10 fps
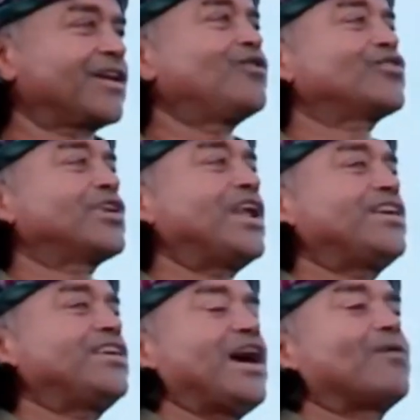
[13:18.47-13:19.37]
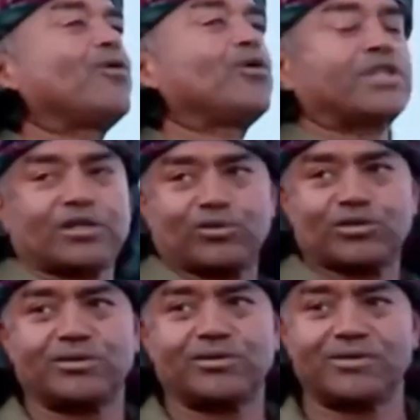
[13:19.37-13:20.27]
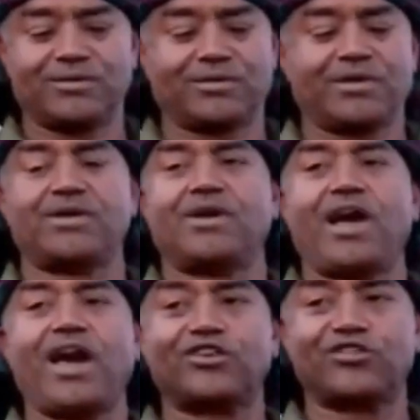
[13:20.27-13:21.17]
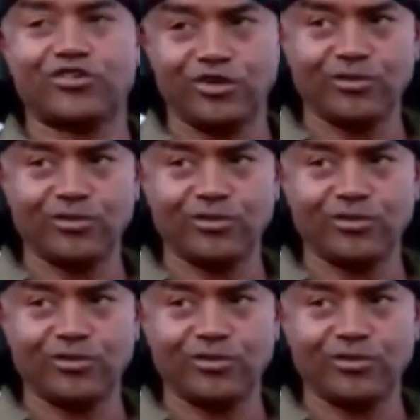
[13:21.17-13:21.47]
Geneva is the first right step.